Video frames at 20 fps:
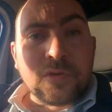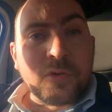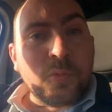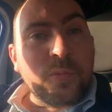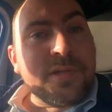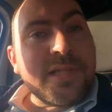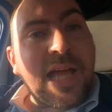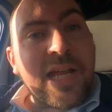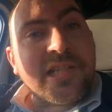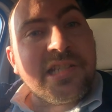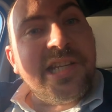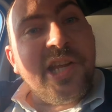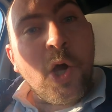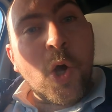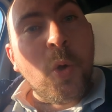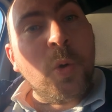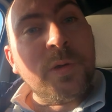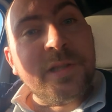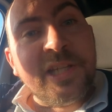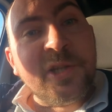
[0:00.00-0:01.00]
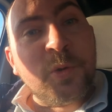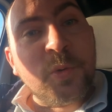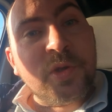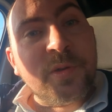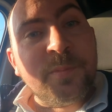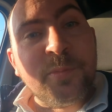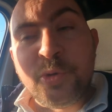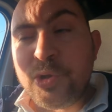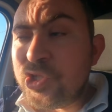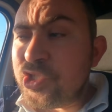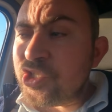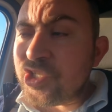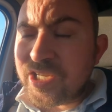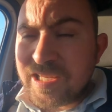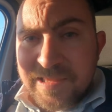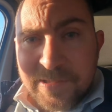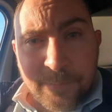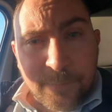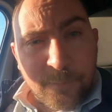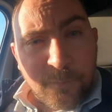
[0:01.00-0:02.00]
was actually holding all the moisture,
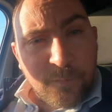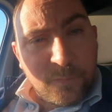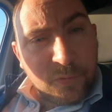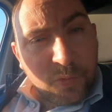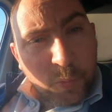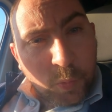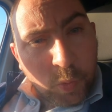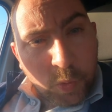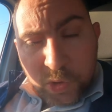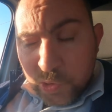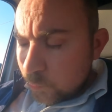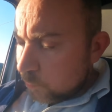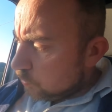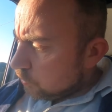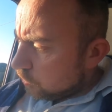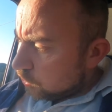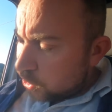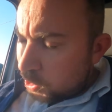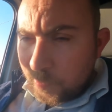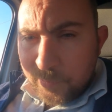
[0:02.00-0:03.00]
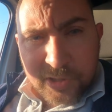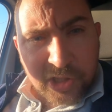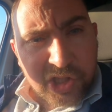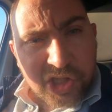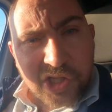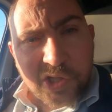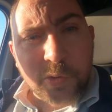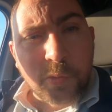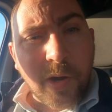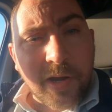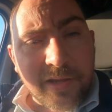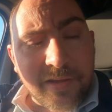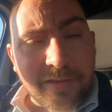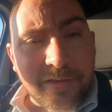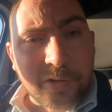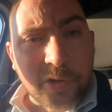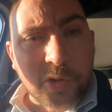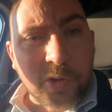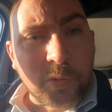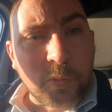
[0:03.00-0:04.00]
and the water was just coming straight
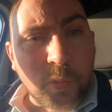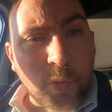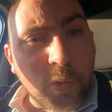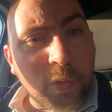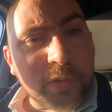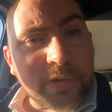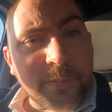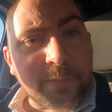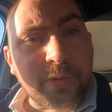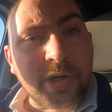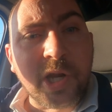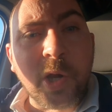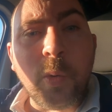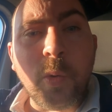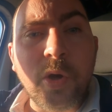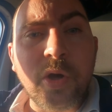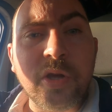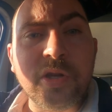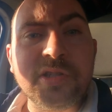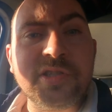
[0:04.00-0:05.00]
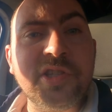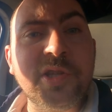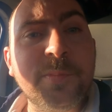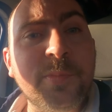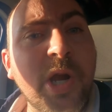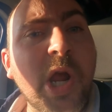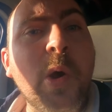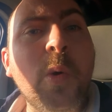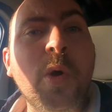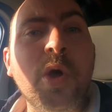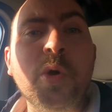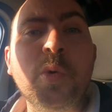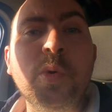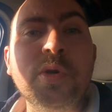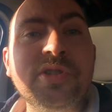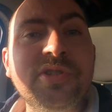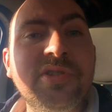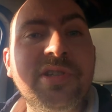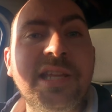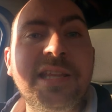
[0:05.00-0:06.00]
through all the brickwork, so the brickwork
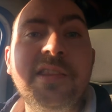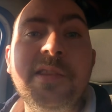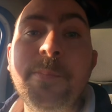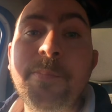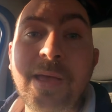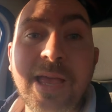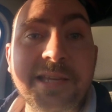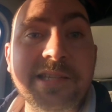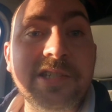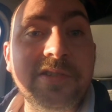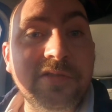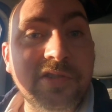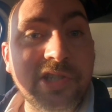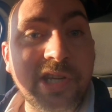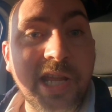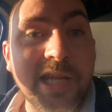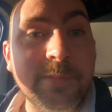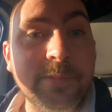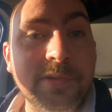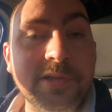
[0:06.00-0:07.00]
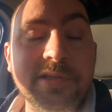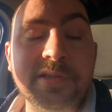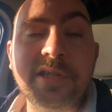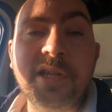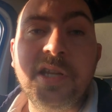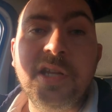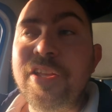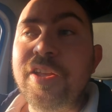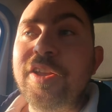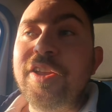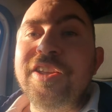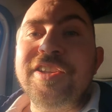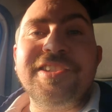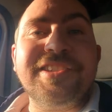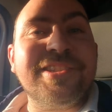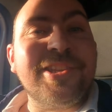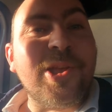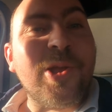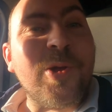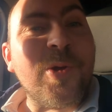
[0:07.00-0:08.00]
wasn't in the best of shapes.
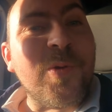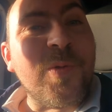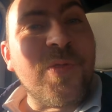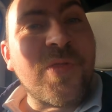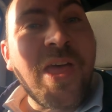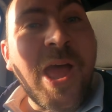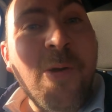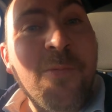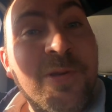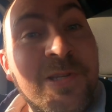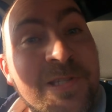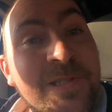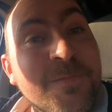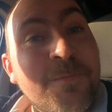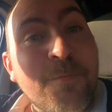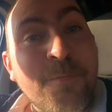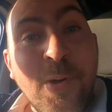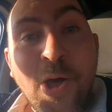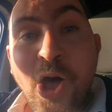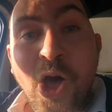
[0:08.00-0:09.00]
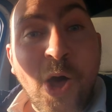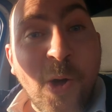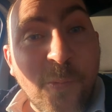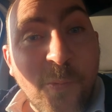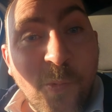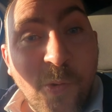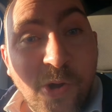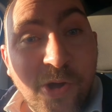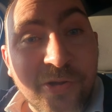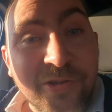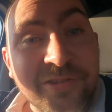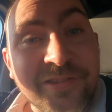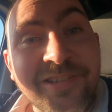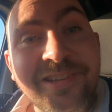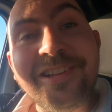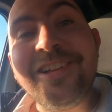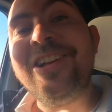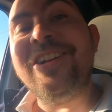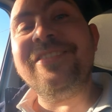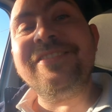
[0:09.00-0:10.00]
So that was part
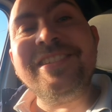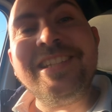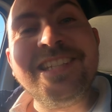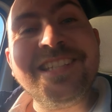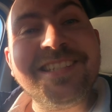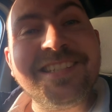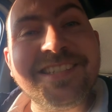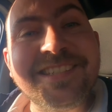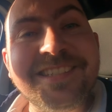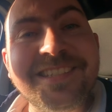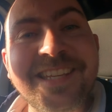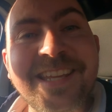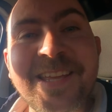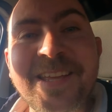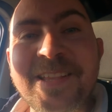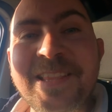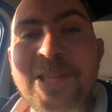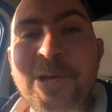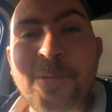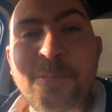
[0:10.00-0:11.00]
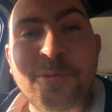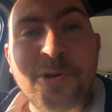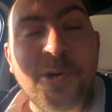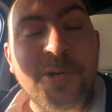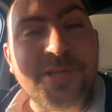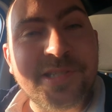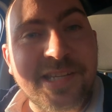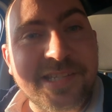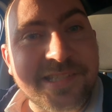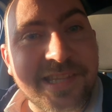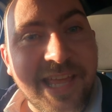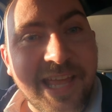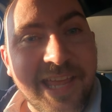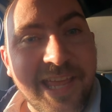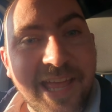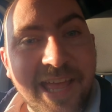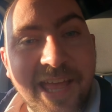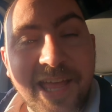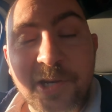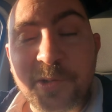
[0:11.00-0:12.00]
one of this little process that I
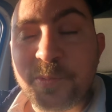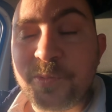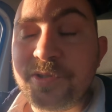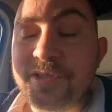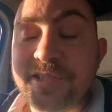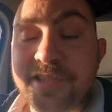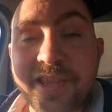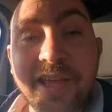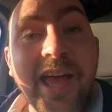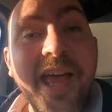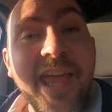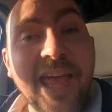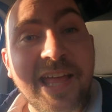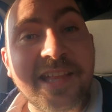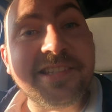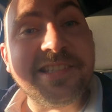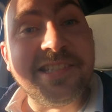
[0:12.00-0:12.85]
had, was that I had